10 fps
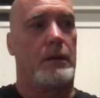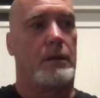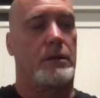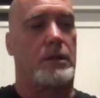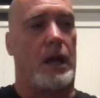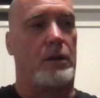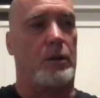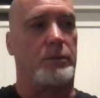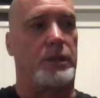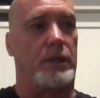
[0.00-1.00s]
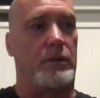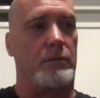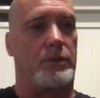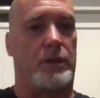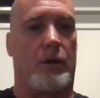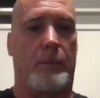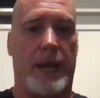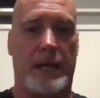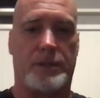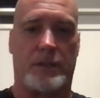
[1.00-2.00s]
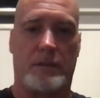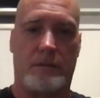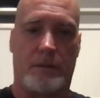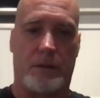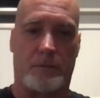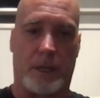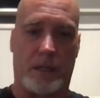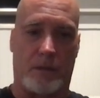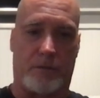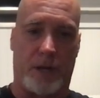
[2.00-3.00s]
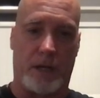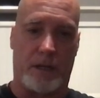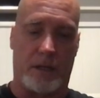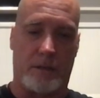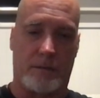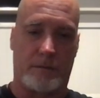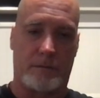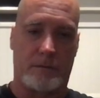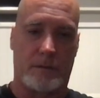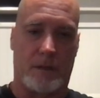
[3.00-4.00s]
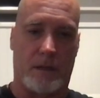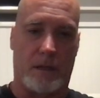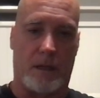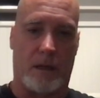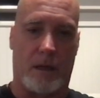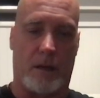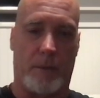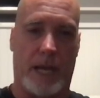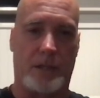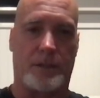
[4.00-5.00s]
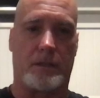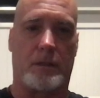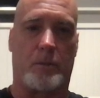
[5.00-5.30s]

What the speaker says: Stockholm Syndrome. So imagine, here's my little friend here, imagine the